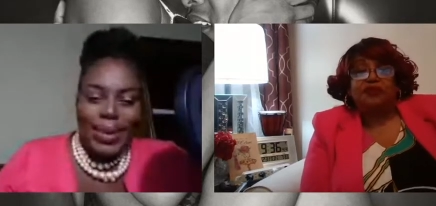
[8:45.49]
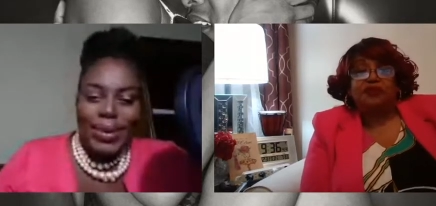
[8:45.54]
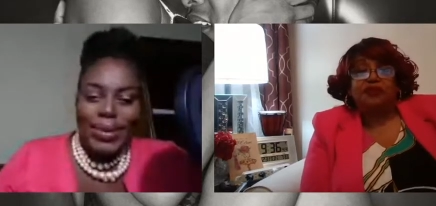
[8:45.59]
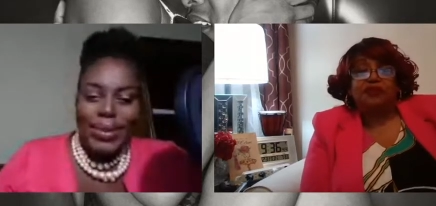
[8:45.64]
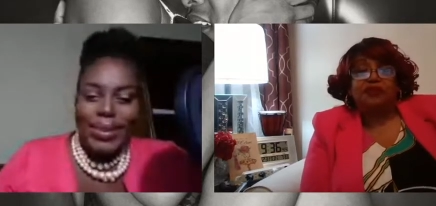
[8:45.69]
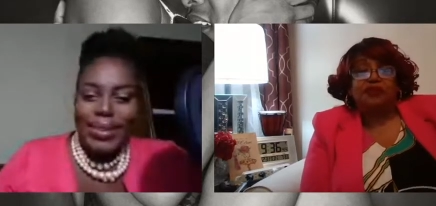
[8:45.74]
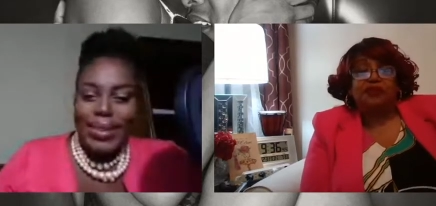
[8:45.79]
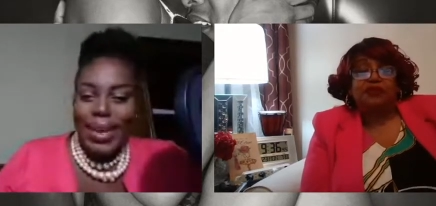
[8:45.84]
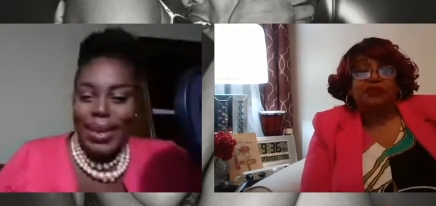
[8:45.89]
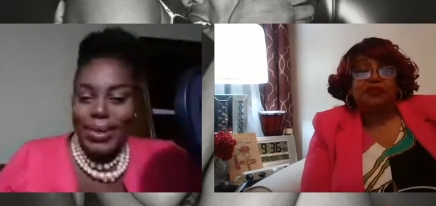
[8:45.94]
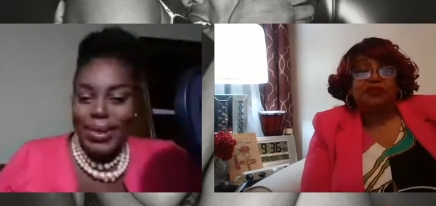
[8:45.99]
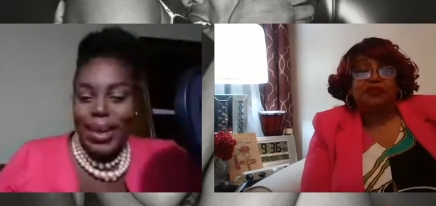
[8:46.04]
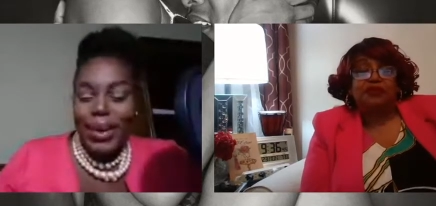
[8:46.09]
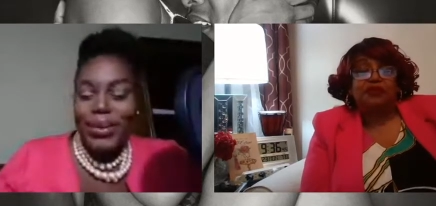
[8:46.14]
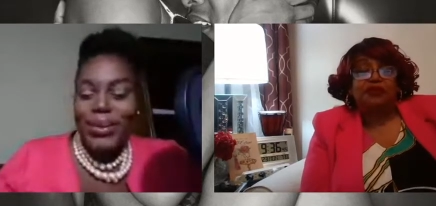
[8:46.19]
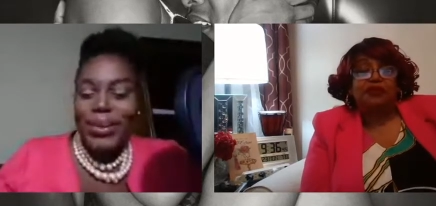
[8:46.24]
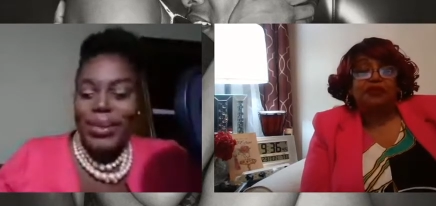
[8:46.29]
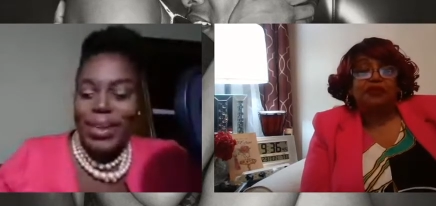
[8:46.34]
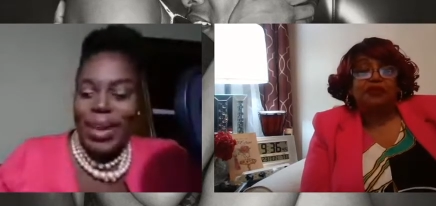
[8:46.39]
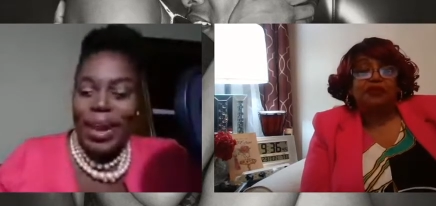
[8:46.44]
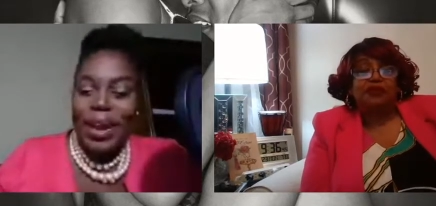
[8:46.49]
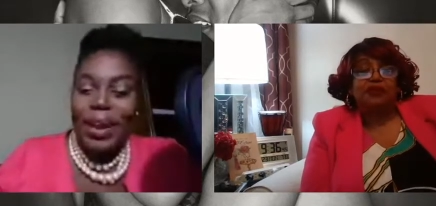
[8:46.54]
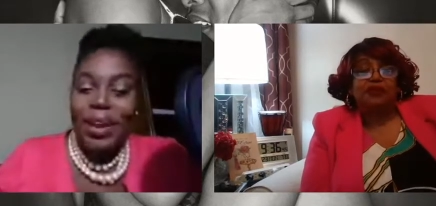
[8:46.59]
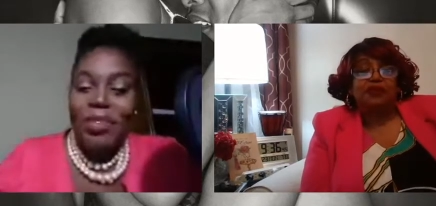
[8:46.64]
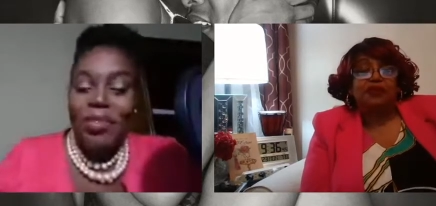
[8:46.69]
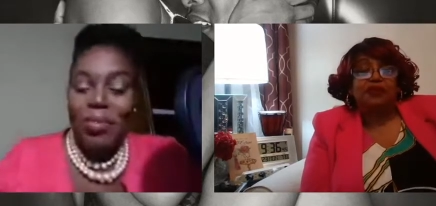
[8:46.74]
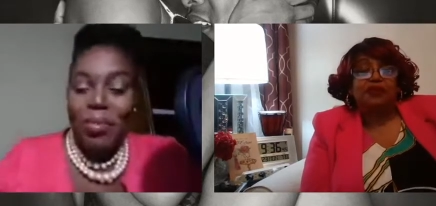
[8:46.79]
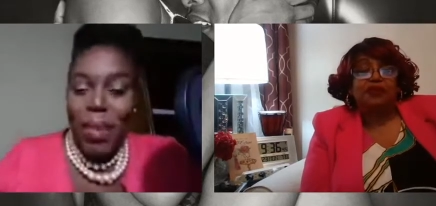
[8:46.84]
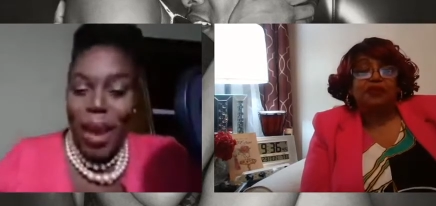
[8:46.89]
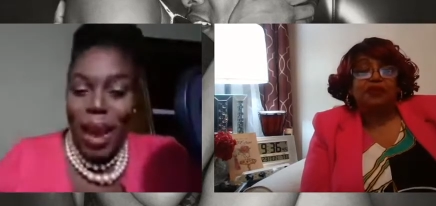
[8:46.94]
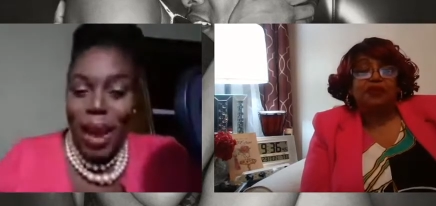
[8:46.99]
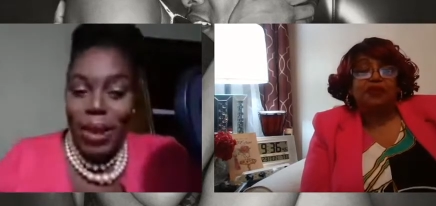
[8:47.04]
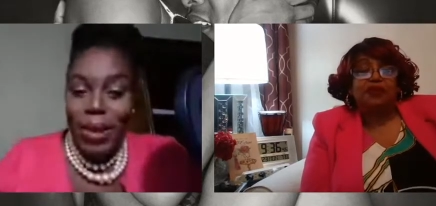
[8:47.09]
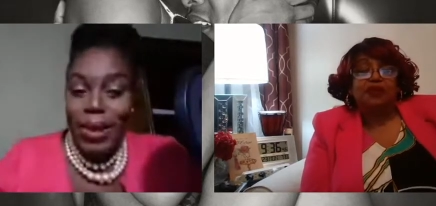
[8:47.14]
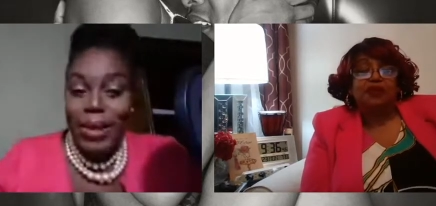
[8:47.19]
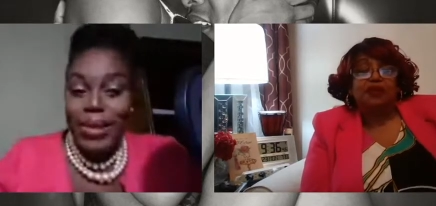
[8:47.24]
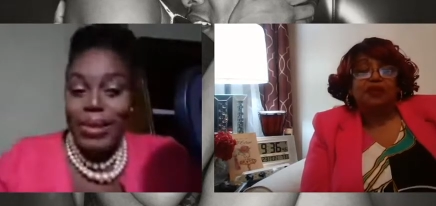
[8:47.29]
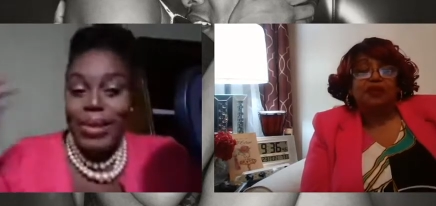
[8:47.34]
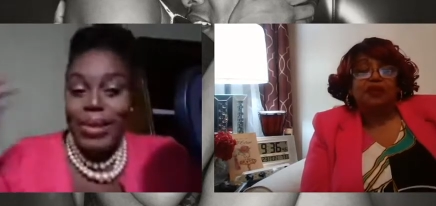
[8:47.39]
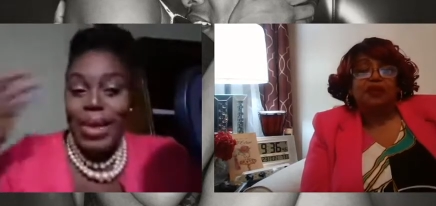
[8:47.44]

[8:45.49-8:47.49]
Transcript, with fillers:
Speaker 1: sex outside of marriage? And